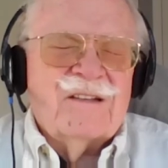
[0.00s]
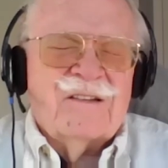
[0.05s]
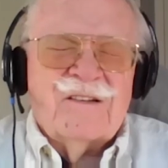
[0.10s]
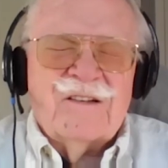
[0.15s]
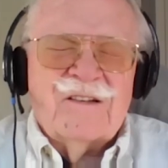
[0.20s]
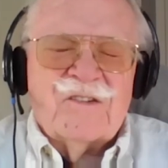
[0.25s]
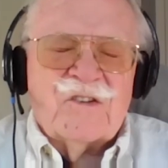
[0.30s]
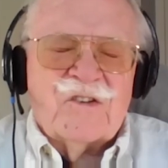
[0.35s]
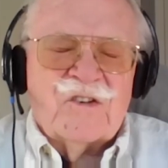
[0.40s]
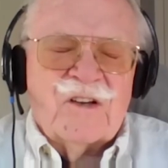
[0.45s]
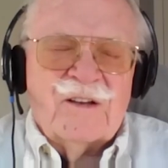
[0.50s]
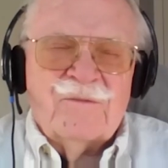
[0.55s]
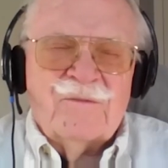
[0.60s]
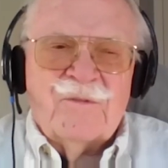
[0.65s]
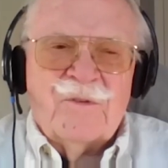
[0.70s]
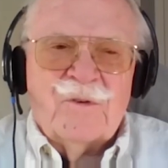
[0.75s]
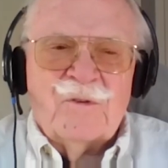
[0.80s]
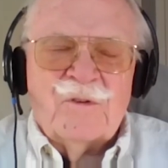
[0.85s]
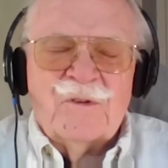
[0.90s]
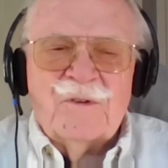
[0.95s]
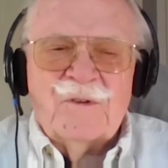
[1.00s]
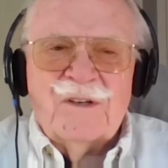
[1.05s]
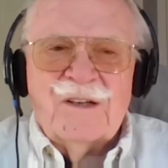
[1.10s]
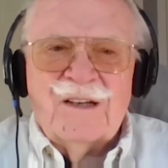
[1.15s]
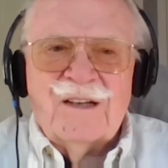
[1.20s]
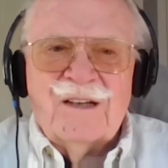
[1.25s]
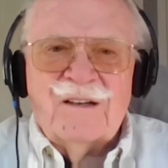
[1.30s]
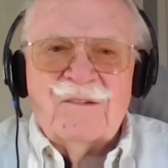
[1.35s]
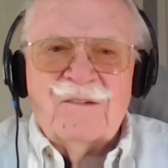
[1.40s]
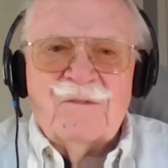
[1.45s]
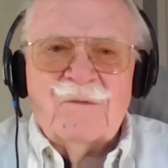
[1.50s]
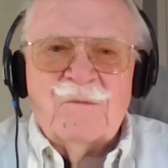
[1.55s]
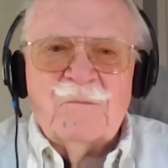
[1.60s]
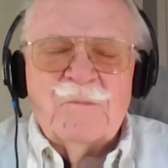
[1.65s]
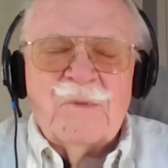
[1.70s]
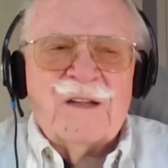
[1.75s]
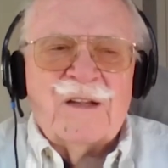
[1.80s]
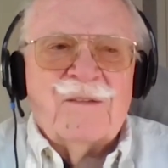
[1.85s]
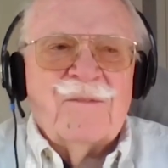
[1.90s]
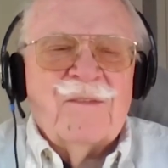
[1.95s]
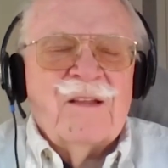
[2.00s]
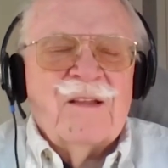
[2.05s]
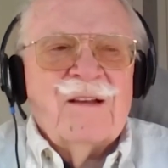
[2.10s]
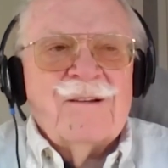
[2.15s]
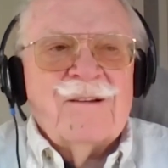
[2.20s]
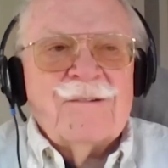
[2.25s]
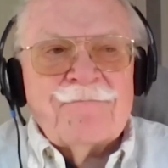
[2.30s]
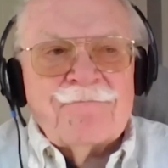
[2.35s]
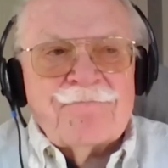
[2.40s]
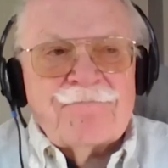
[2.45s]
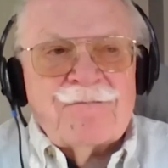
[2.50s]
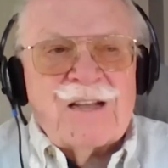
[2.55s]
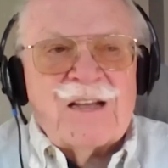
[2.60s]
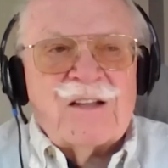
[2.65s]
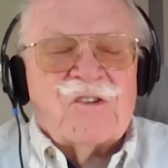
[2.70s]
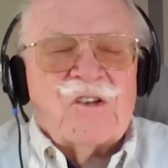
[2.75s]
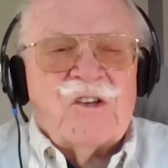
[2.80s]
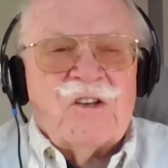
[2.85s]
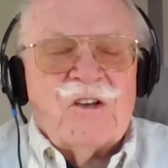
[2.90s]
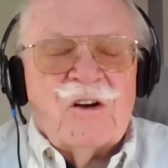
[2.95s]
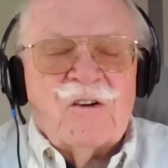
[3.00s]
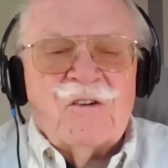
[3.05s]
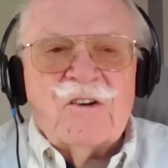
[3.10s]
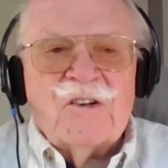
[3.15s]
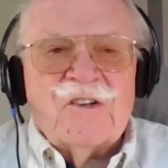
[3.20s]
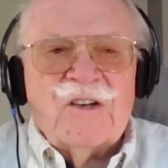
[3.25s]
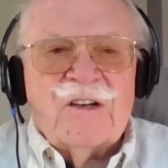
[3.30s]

just shameful. But it's a younger